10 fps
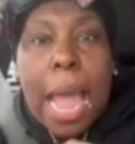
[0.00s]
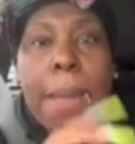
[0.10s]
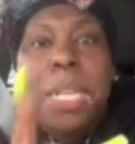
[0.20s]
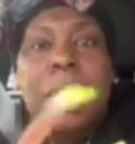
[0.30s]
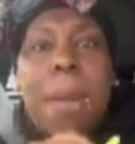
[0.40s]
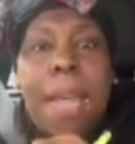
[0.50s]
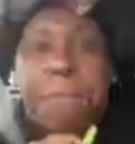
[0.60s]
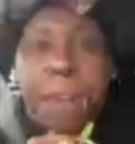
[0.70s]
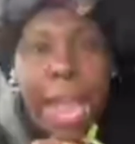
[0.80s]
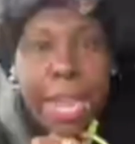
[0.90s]
I missed my
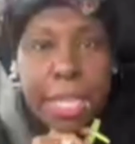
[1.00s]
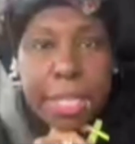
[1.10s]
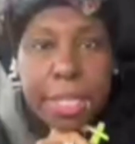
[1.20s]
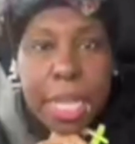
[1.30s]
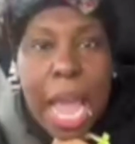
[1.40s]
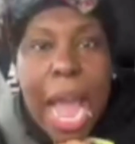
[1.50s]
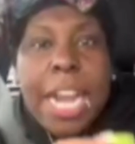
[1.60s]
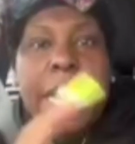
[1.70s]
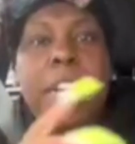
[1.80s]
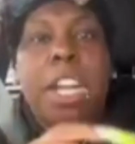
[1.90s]
flight.
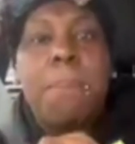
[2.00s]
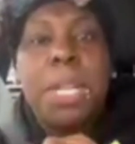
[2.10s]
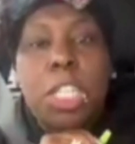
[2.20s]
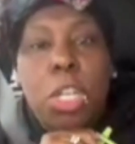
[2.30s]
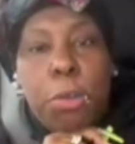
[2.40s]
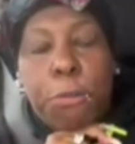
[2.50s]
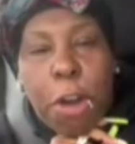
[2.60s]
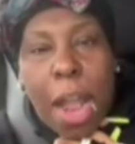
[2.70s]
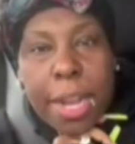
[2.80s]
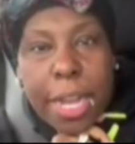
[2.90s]
I didn't come until the
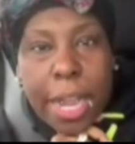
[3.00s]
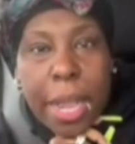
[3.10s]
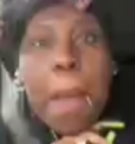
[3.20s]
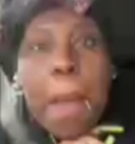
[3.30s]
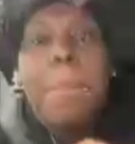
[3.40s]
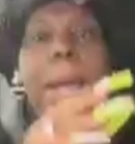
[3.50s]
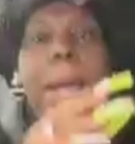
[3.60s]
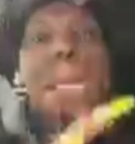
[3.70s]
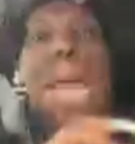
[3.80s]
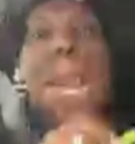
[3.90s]
Friday. But I'm
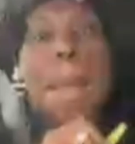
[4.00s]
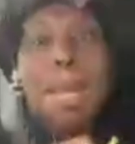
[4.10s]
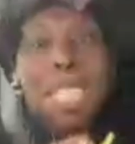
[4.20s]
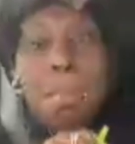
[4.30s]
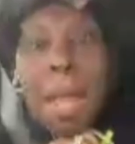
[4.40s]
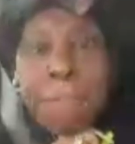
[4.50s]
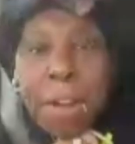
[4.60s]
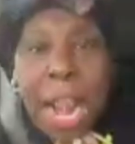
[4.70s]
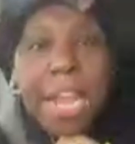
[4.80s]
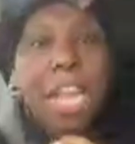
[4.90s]
glad I missed my
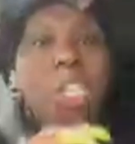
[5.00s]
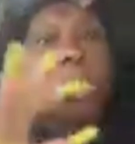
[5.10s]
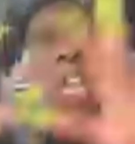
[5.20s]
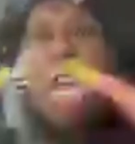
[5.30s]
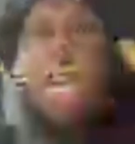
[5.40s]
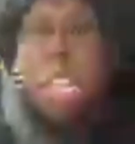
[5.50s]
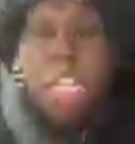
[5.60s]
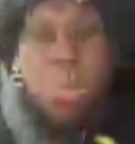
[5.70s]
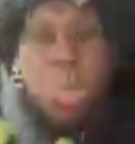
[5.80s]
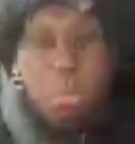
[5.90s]
flight, else none of
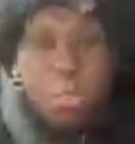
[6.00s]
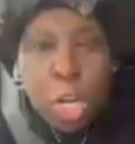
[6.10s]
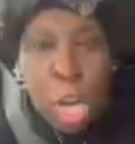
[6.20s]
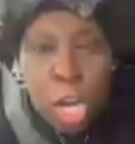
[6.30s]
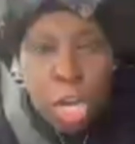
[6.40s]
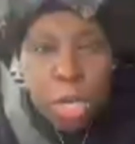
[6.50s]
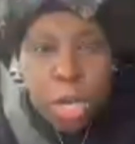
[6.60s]
this would have occurred.